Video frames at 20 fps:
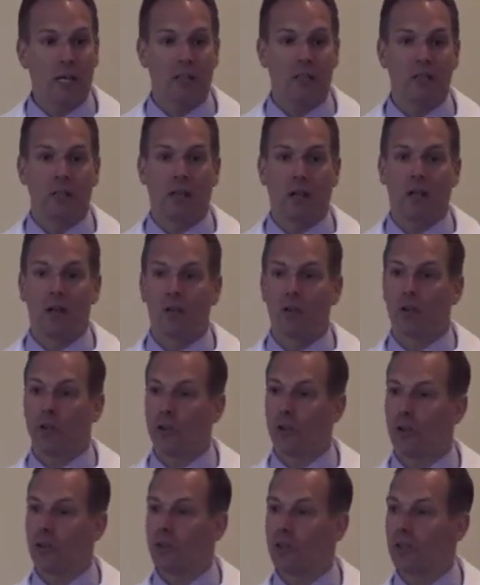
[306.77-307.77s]
that are
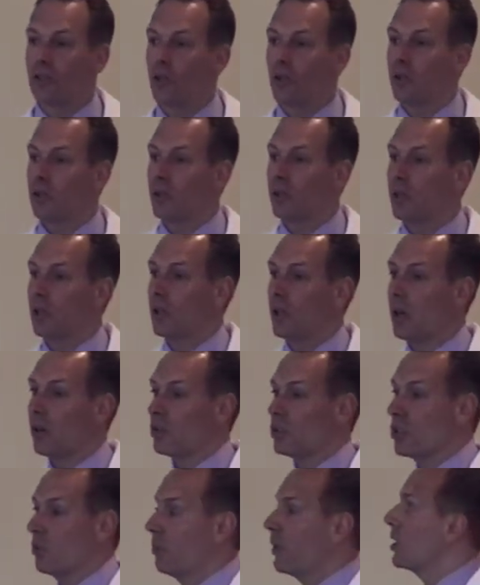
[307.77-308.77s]
current, so you can
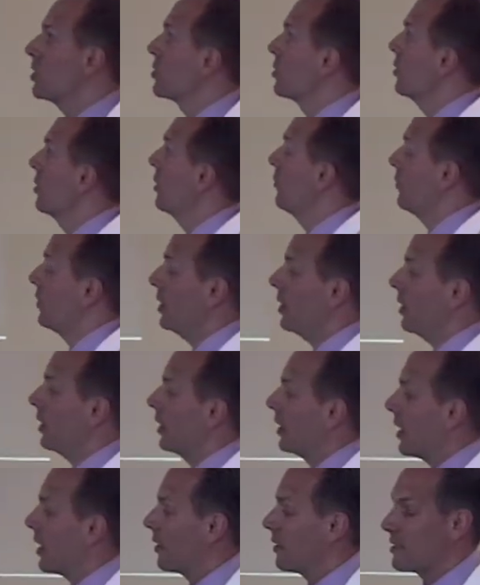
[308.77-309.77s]
also measure
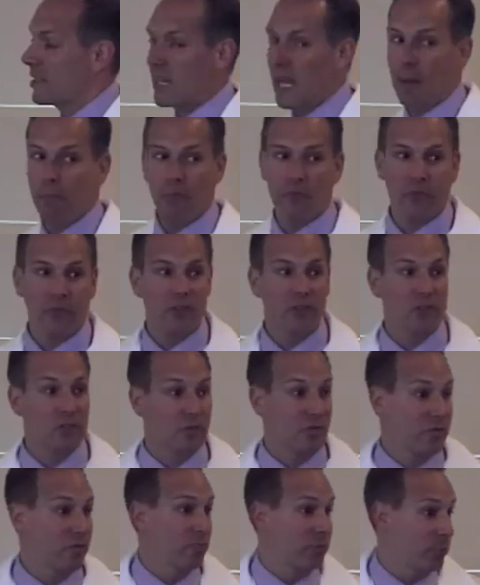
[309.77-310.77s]
eating a lot of salmon, for
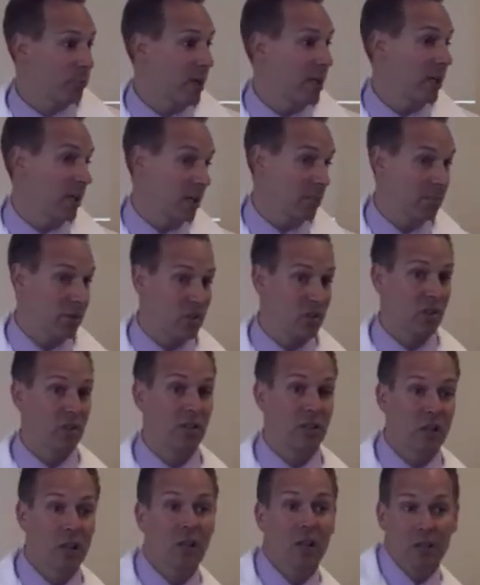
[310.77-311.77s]
instance, from Lake
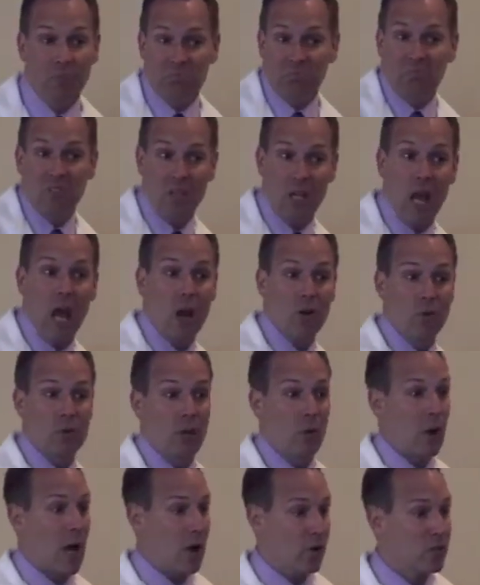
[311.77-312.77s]
Michigan. How
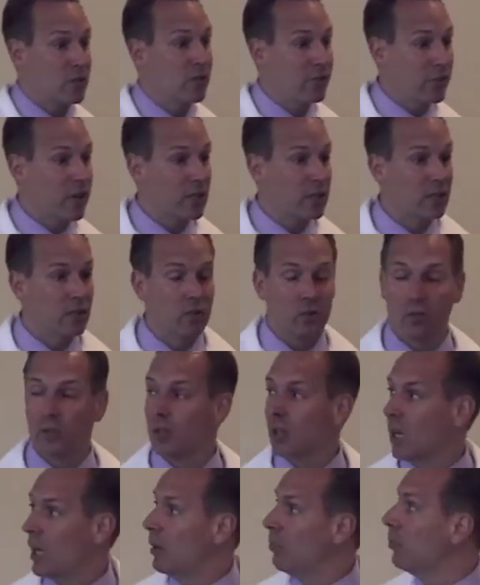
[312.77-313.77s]
is it affecting you?
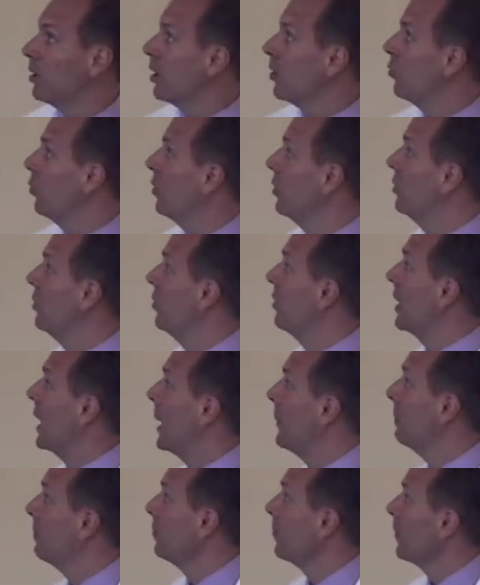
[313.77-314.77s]
And blood will do
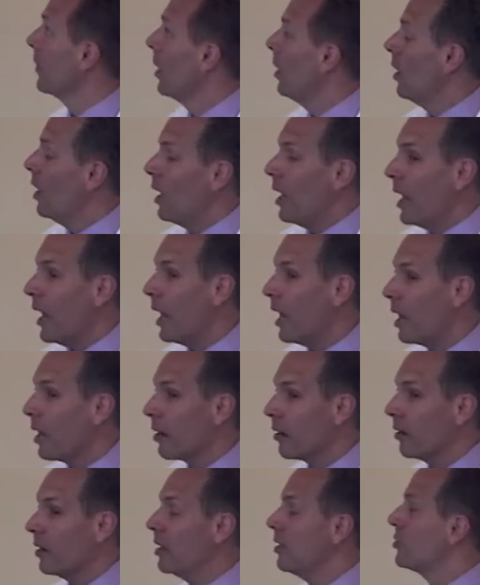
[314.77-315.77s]
that.
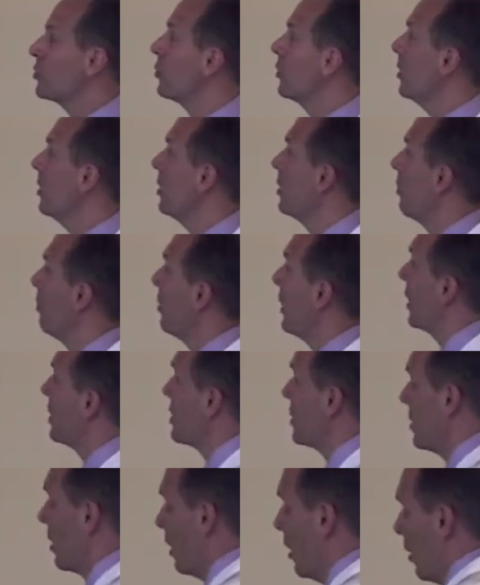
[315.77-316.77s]
Hair is really the
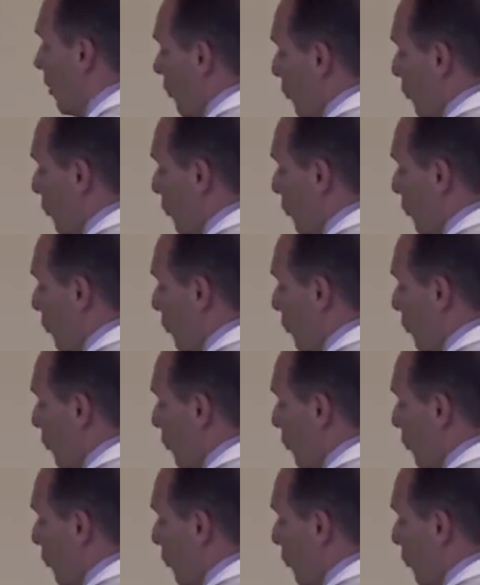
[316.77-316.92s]
best